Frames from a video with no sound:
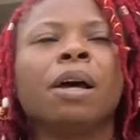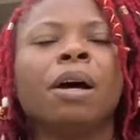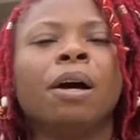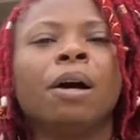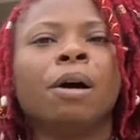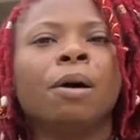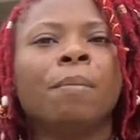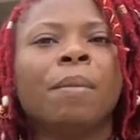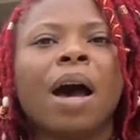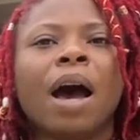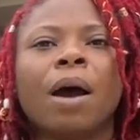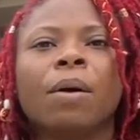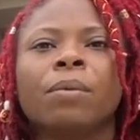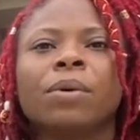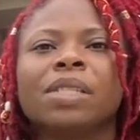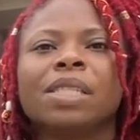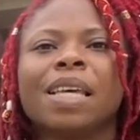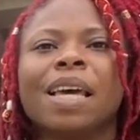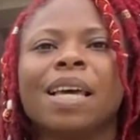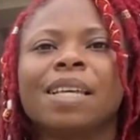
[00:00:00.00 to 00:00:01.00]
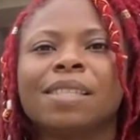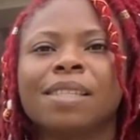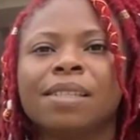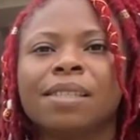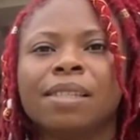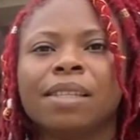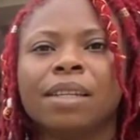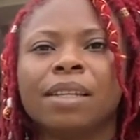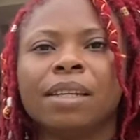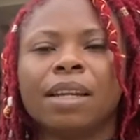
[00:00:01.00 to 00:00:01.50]
And then what we were
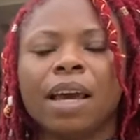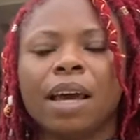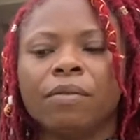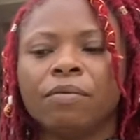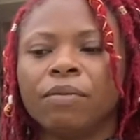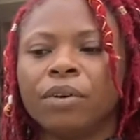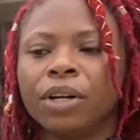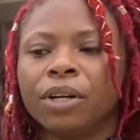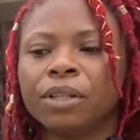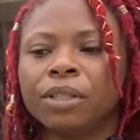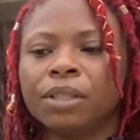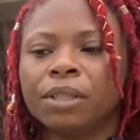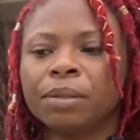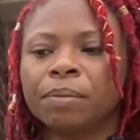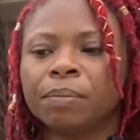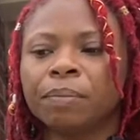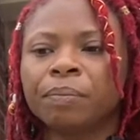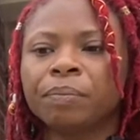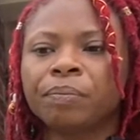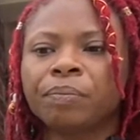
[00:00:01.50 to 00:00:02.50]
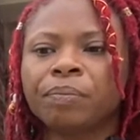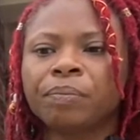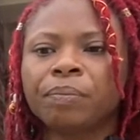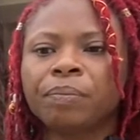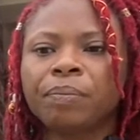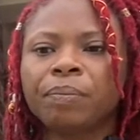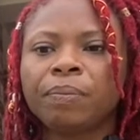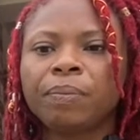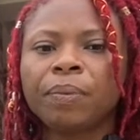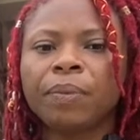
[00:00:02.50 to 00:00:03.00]
doing was being destructive
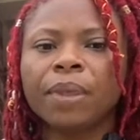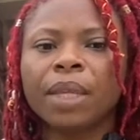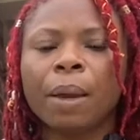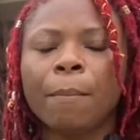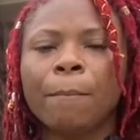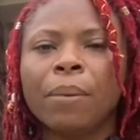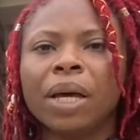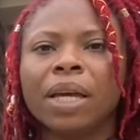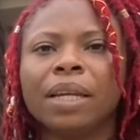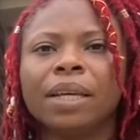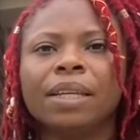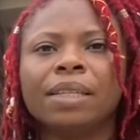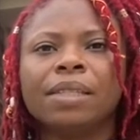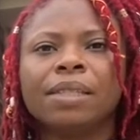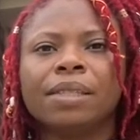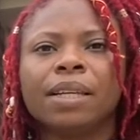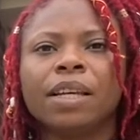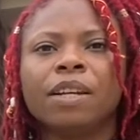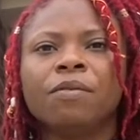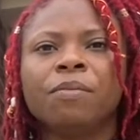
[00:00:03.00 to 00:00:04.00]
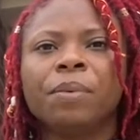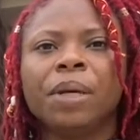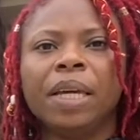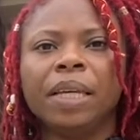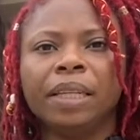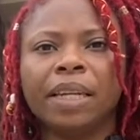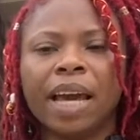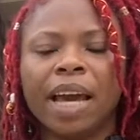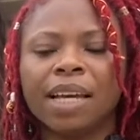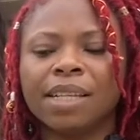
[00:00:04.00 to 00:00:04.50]
to people around us,
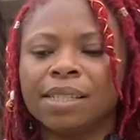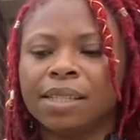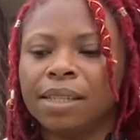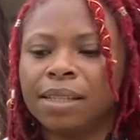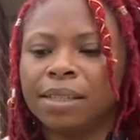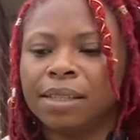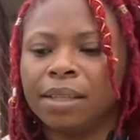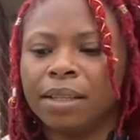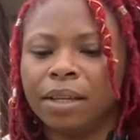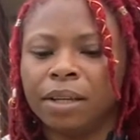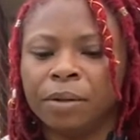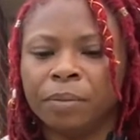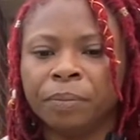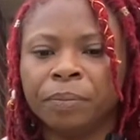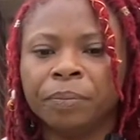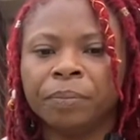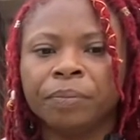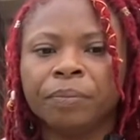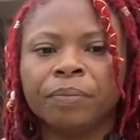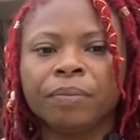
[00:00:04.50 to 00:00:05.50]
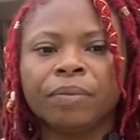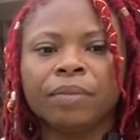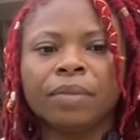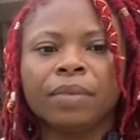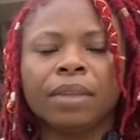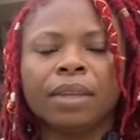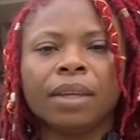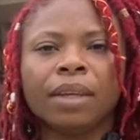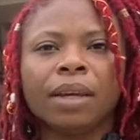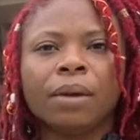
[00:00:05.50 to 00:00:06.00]
not her in
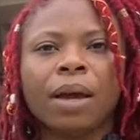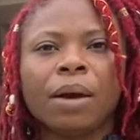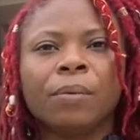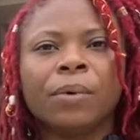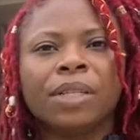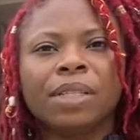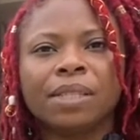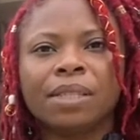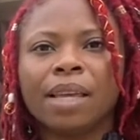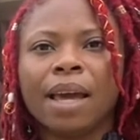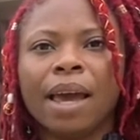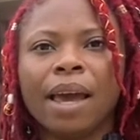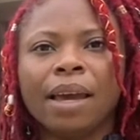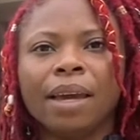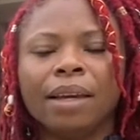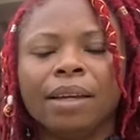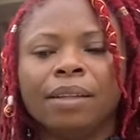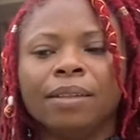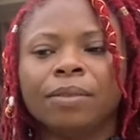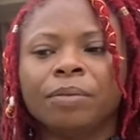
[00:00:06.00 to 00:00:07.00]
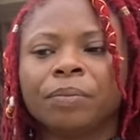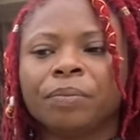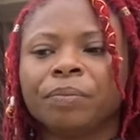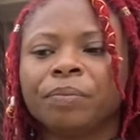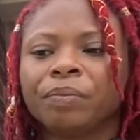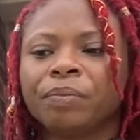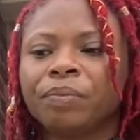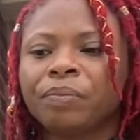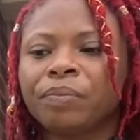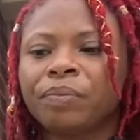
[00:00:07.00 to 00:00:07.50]
particular. So it was kind
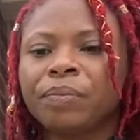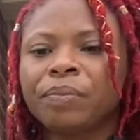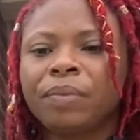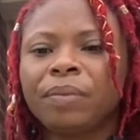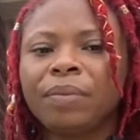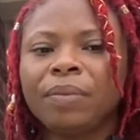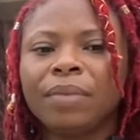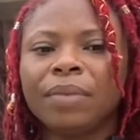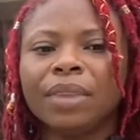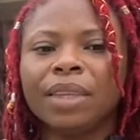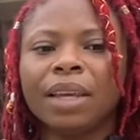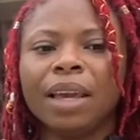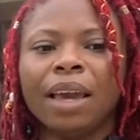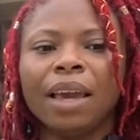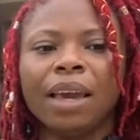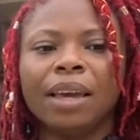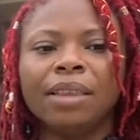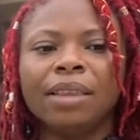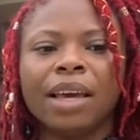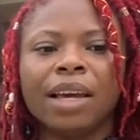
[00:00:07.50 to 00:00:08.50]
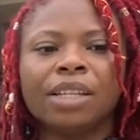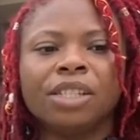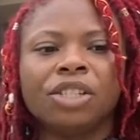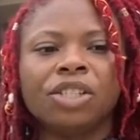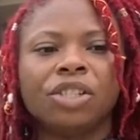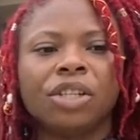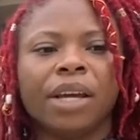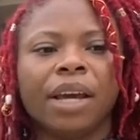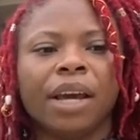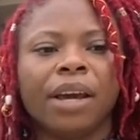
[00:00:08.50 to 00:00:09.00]
of like, it
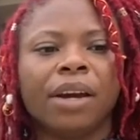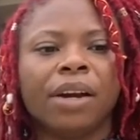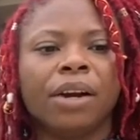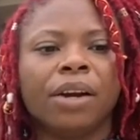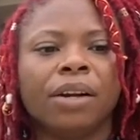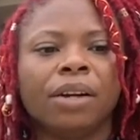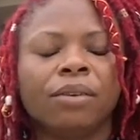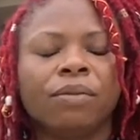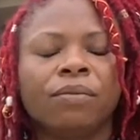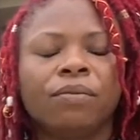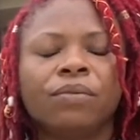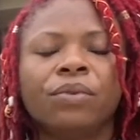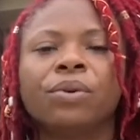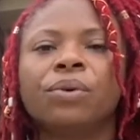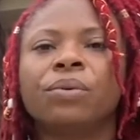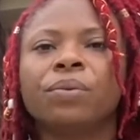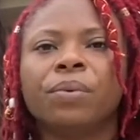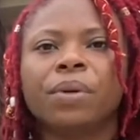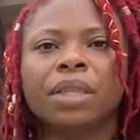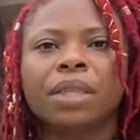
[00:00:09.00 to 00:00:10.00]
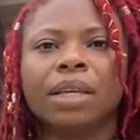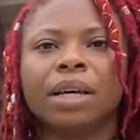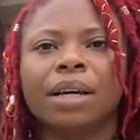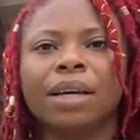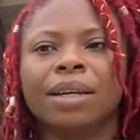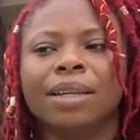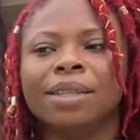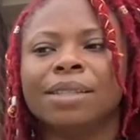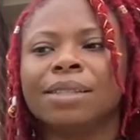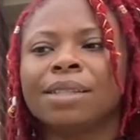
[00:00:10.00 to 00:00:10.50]
goes into the scripture so
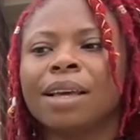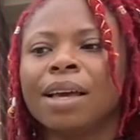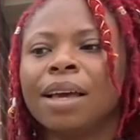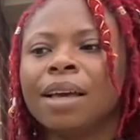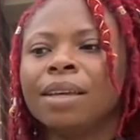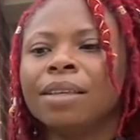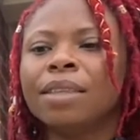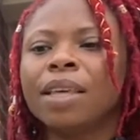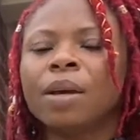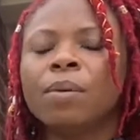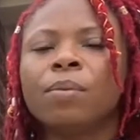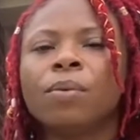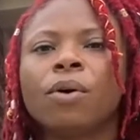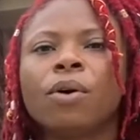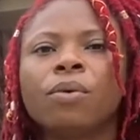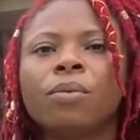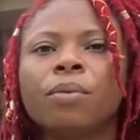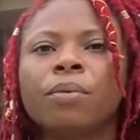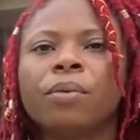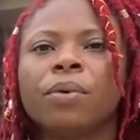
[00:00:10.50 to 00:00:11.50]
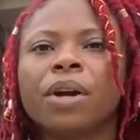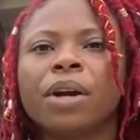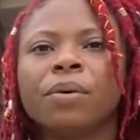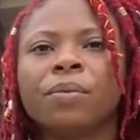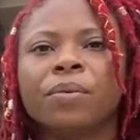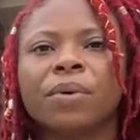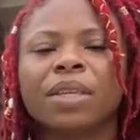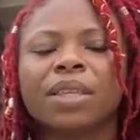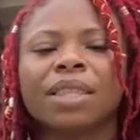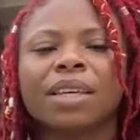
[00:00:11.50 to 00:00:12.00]
perfectly, y'all. Like
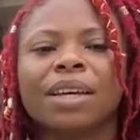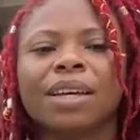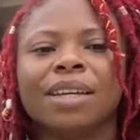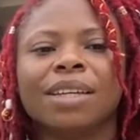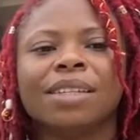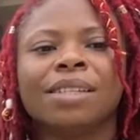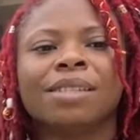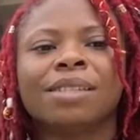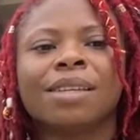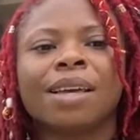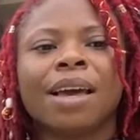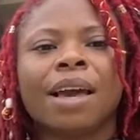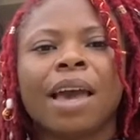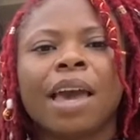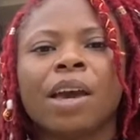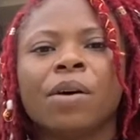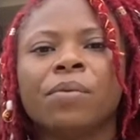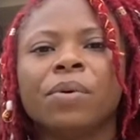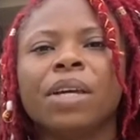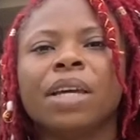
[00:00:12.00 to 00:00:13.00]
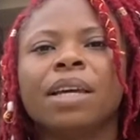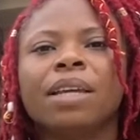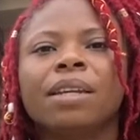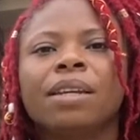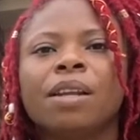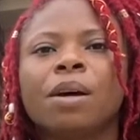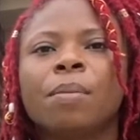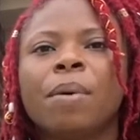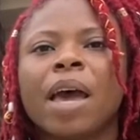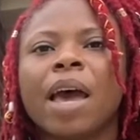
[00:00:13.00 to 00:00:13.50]
sometimes you
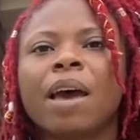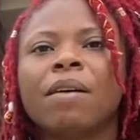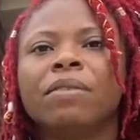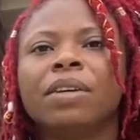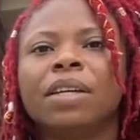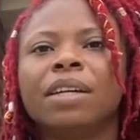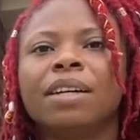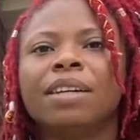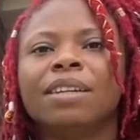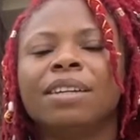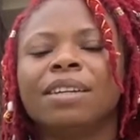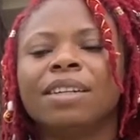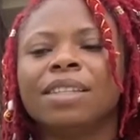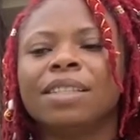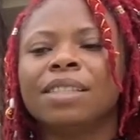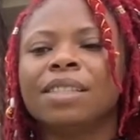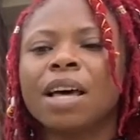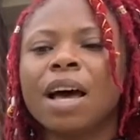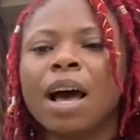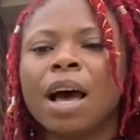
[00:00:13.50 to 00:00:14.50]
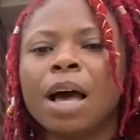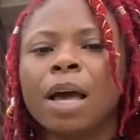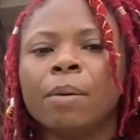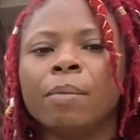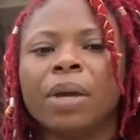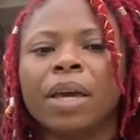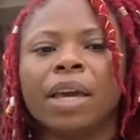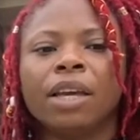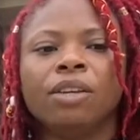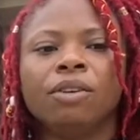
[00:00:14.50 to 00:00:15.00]
can actually be
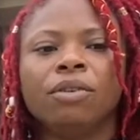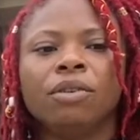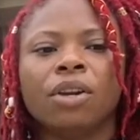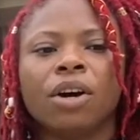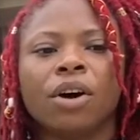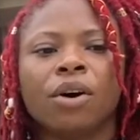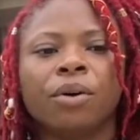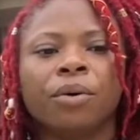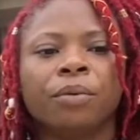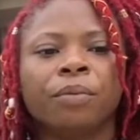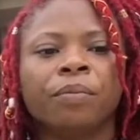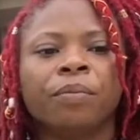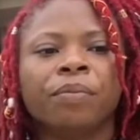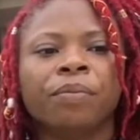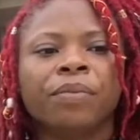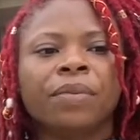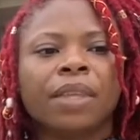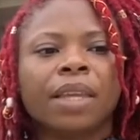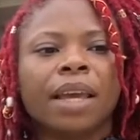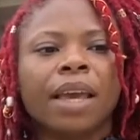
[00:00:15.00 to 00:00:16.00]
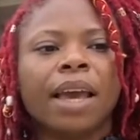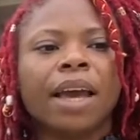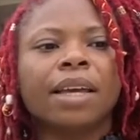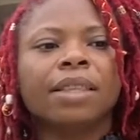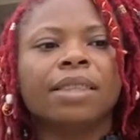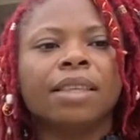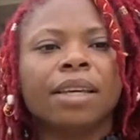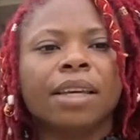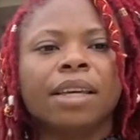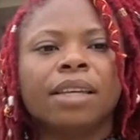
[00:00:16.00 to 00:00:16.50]
trying to get one
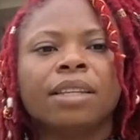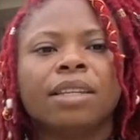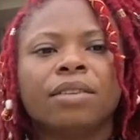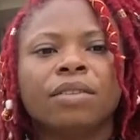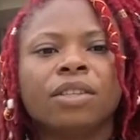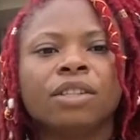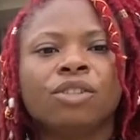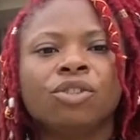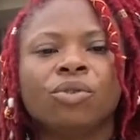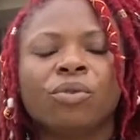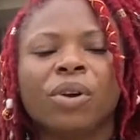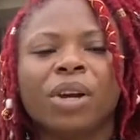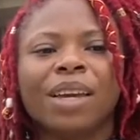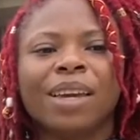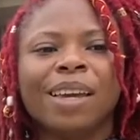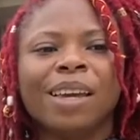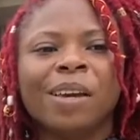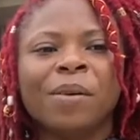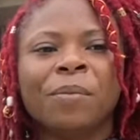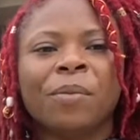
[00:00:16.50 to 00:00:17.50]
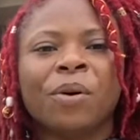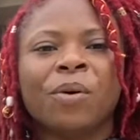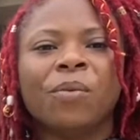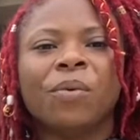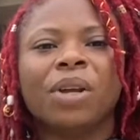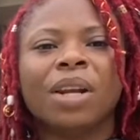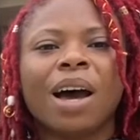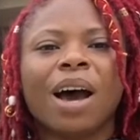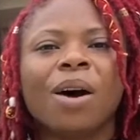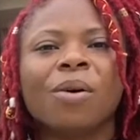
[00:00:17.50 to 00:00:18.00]
person, but
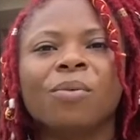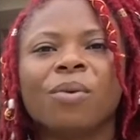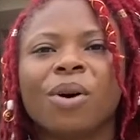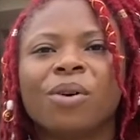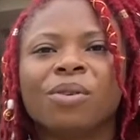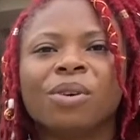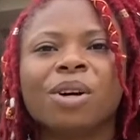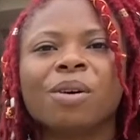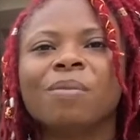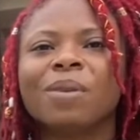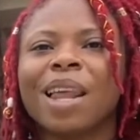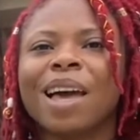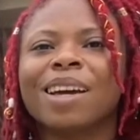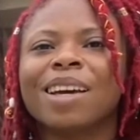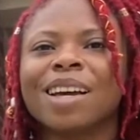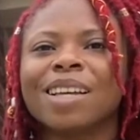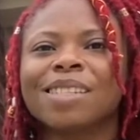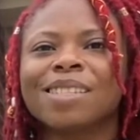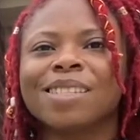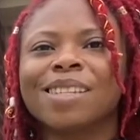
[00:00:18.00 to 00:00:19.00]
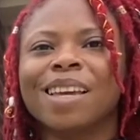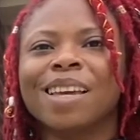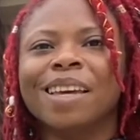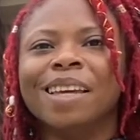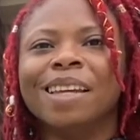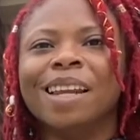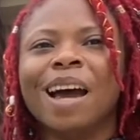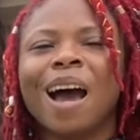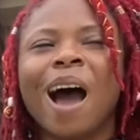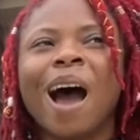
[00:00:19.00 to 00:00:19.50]
in the matter of you trying to
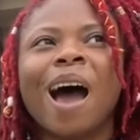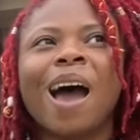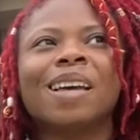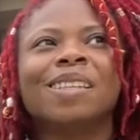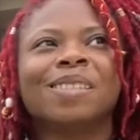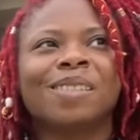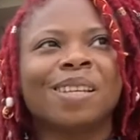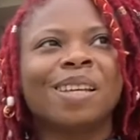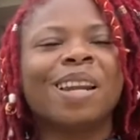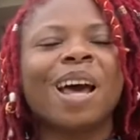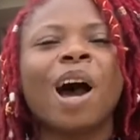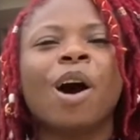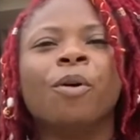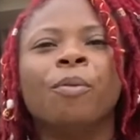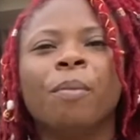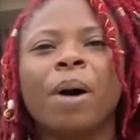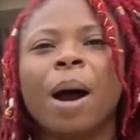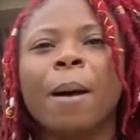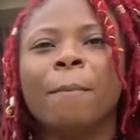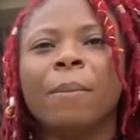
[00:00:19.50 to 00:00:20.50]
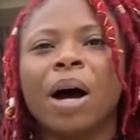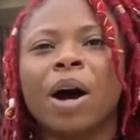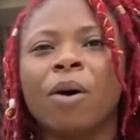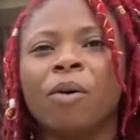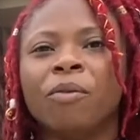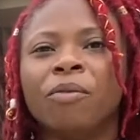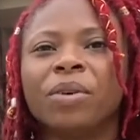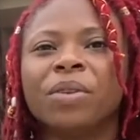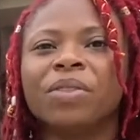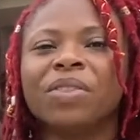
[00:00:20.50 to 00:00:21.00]
get that one person, you
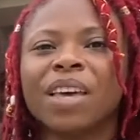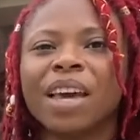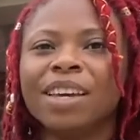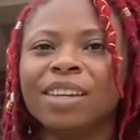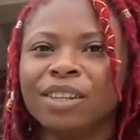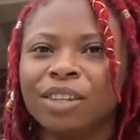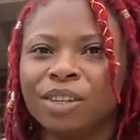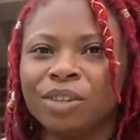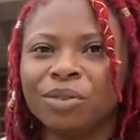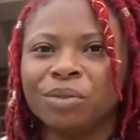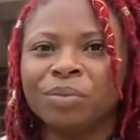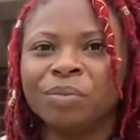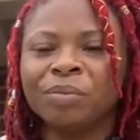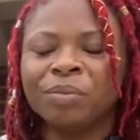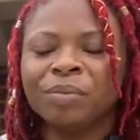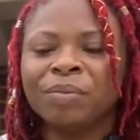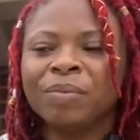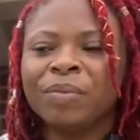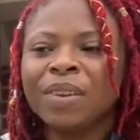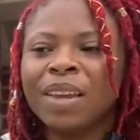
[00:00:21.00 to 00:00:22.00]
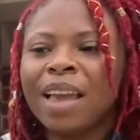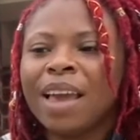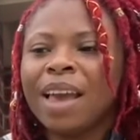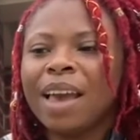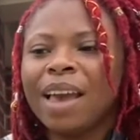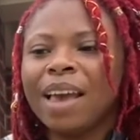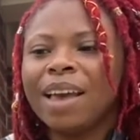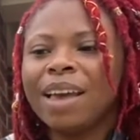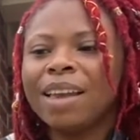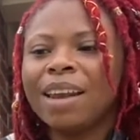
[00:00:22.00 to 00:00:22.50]
end up offending a bunch of